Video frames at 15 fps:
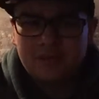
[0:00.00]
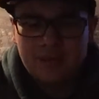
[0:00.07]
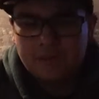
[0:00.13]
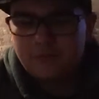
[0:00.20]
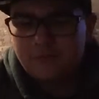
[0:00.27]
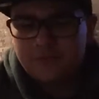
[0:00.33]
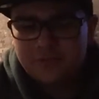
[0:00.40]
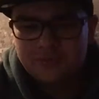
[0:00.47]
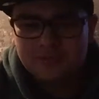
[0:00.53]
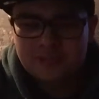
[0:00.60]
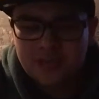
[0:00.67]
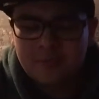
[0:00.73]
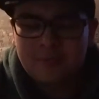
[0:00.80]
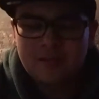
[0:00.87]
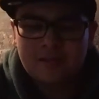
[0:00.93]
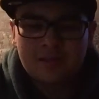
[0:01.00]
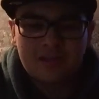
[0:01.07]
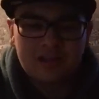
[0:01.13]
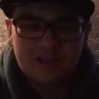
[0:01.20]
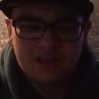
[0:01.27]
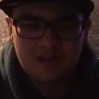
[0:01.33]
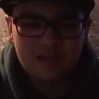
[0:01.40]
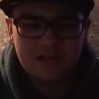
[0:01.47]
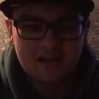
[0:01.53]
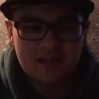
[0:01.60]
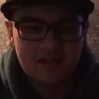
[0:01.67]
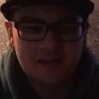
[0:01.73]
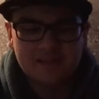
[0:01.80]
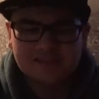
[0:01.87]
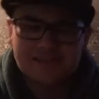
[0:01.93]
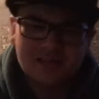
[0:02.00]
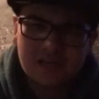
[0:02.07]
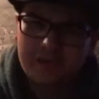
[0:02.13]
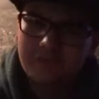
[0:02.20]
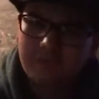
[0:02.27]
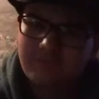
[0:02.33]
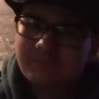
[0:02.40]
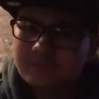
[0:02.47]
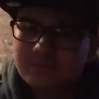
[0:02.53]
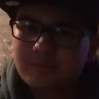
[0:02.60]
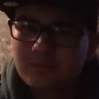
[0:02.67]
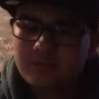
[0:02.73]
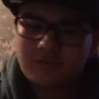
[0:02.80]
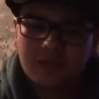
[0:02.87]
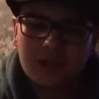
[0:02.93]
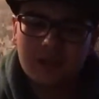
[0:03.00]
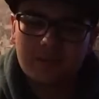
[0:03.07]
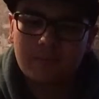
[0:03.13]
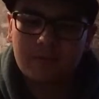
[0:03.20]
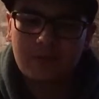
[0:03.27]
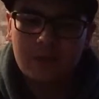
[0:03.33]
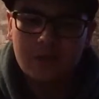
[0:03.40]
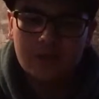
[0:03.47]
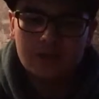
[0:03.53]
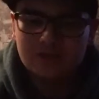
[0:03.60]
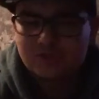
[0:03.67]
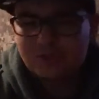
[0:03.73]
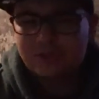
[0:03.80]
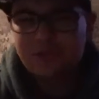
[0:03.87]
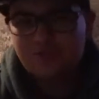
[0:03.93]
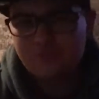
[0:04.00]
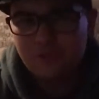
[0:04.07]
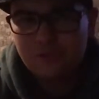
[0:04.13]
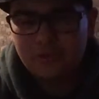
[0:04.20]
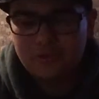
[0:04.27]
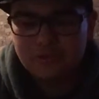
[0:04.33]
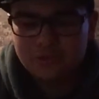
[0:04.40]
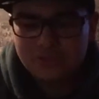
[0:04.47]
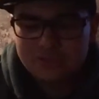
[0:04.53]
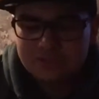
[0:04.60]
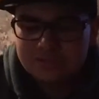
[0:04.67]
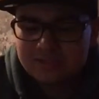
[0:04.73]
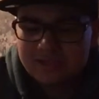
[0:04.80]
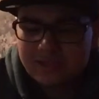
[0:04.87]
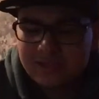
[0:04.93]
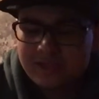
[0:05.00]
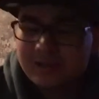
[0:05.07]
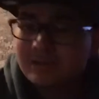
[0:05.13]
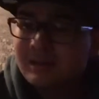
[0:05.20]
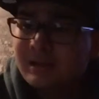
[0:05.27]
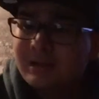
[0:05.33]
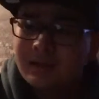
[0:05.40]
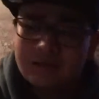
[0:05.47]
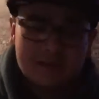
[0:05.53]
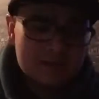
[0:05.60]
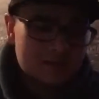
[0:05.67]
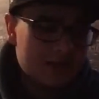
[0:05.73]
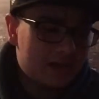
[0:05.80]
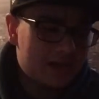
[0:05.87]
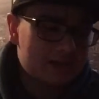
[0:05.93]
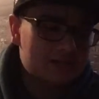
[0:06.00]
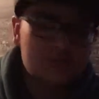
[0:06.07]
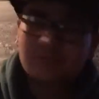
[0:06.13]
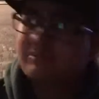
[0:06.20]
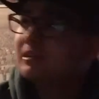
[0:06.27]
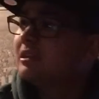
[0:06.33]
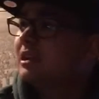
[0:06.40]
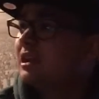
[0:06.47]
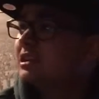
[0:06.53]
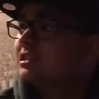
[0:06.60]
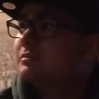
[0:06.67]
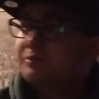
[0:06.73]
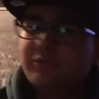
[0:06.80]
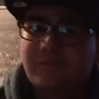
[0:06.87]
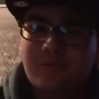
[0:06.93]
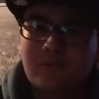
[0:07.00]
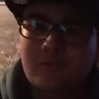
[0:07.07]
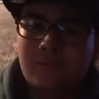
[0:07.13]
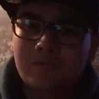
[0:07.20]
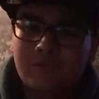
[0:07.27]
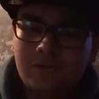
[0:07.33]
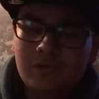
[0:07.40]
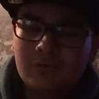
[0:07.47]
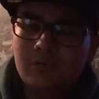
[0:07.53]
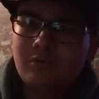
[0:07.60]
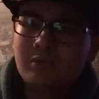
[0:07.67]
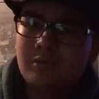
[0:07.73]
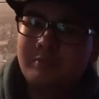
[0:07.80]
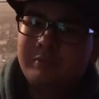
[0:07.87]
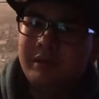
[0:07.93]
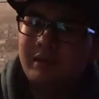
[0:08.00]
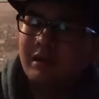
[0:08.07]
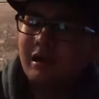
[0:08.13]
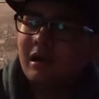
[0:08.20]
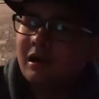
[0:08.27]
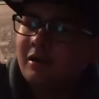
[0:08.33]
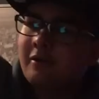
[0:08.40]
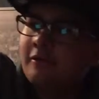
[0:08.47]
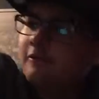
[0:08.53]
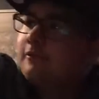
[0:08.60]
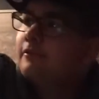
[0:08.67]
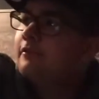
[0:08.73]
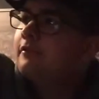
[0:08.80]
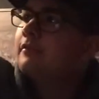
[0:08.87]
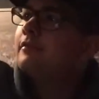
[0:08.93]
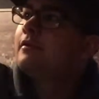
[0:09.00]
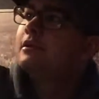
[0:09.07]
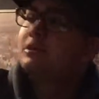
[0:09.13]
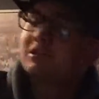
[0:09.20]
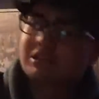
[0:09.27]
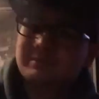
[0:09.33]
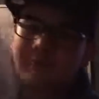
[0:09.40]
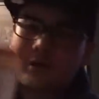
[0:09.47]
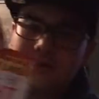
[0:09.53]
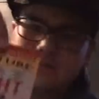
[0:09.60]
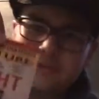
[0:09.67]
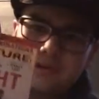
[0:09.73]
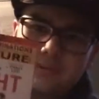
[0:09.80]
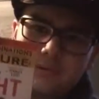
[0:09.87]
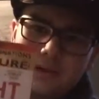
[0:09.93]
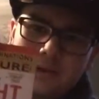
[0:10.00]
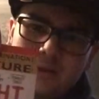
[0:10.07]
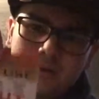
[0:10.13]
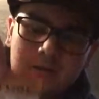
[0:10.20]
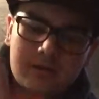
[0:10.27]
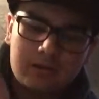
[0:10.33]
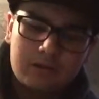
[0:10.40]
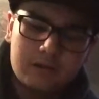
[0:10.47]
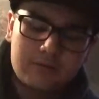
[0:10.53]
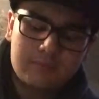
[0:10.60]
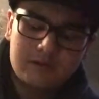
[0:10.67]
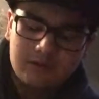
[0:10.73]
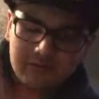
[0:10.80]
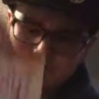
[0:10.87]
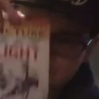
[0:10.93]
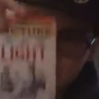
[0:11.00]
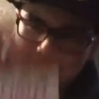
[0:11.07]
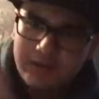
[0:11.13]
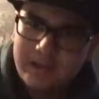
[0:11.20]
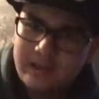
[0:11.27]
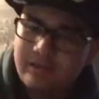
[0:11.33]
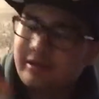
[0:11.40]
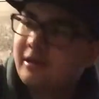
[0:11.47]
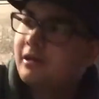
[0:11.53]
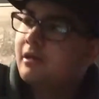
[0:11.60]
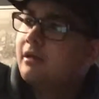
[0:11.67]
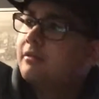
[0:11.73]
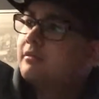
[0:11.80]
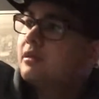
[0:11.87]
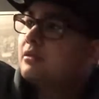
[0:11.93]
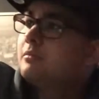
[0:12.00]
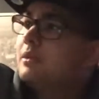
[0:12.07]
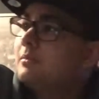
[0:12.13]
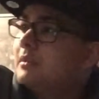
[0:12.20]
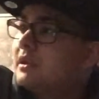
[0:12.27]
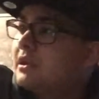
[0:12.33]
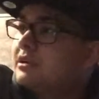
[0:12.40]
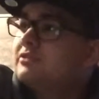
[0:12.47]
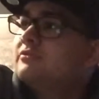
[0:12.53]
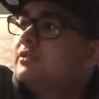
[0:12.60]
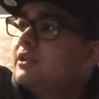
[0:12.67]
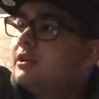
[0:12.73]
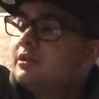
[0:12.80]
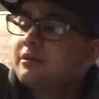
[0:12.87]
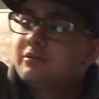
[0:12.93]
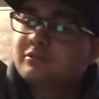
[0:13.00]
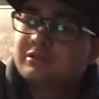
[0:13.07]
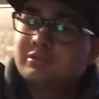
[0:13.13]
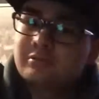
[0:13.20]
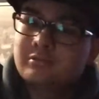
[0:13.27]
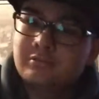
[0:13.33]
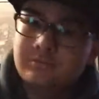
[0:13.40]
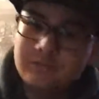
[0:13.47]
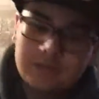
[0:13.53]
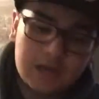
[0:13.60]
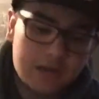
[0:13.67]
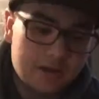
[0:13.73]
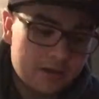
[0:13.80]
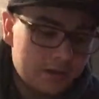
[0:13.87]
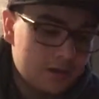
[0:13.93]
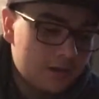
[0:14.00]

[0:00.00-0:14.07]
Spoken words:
game reviews coming, as I'm somewhat of a gamer, so look out for those. And yeah, so my next movie review will be of Spotlight right here. Get ready for that. That'll be my next video, so yeah.